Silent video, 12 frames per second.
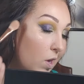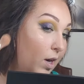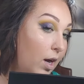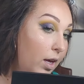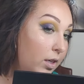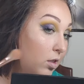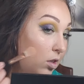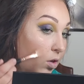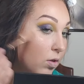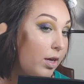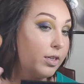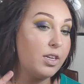And I like to
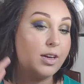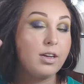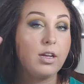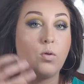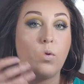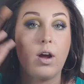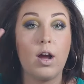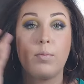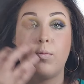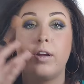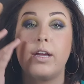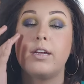do that technique where I
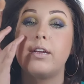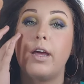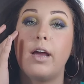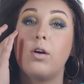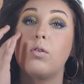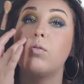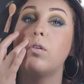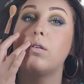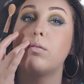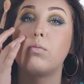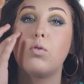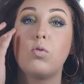bring it down
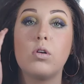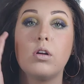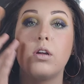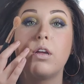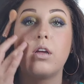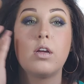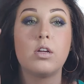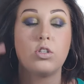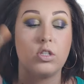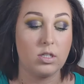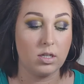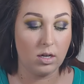more.
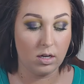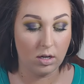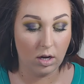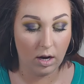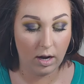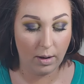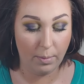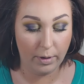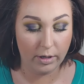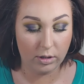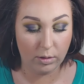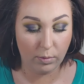Just not a
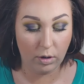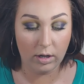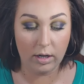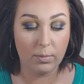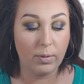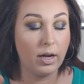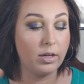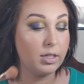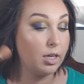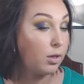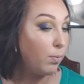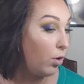bunch of product, but I'll
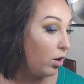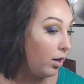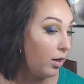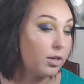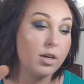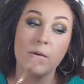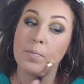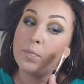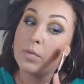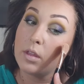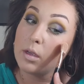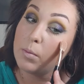take the product,
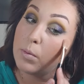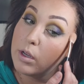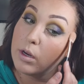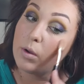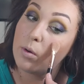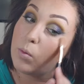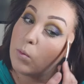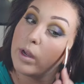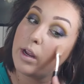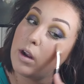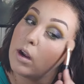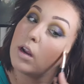put it
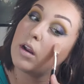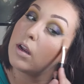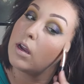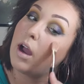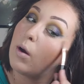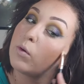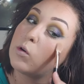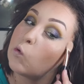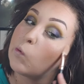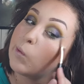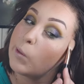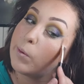where I would
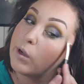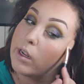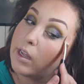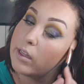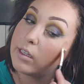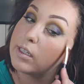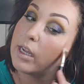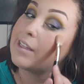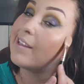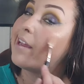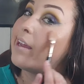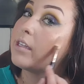normally put it, and then take
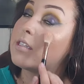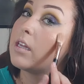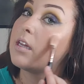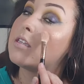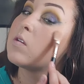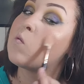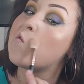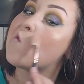the excess